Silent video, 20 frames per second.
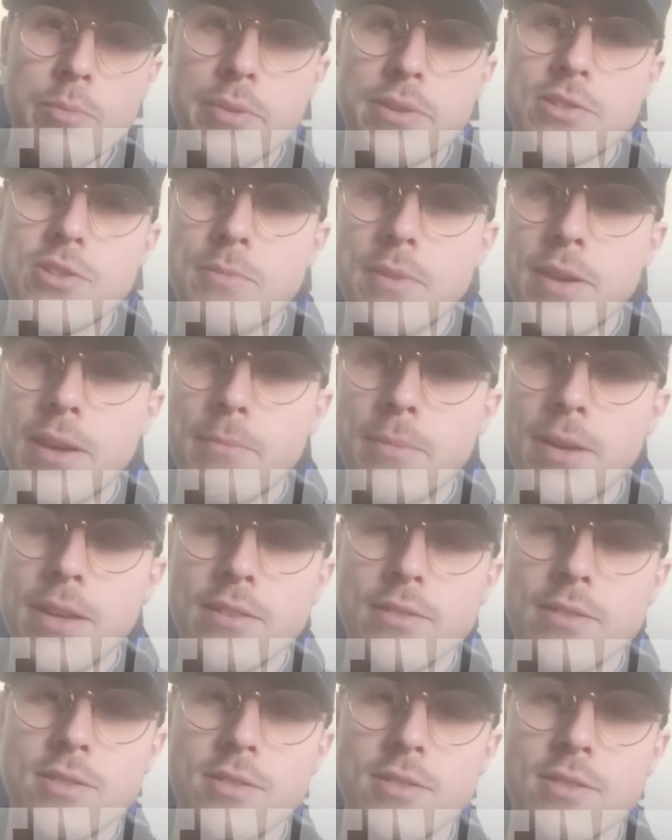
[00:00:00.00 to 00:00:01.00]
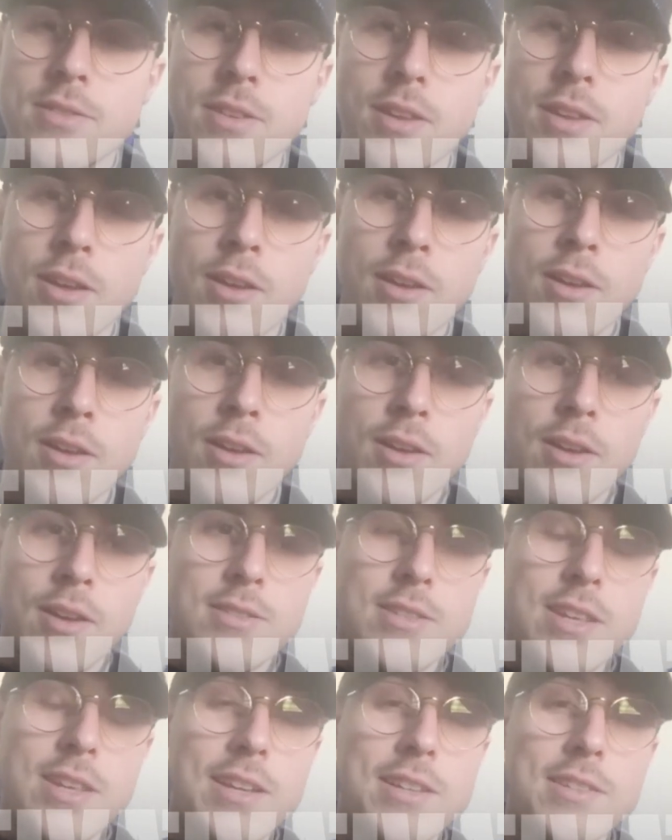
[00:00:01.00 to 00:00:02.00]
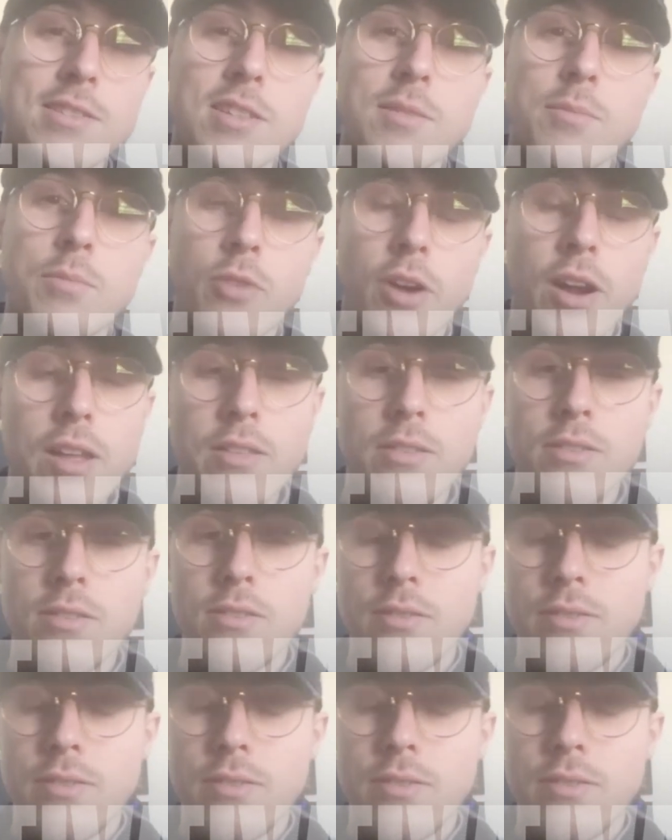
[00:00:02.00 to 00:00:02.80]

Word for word: me, it means take a deep breath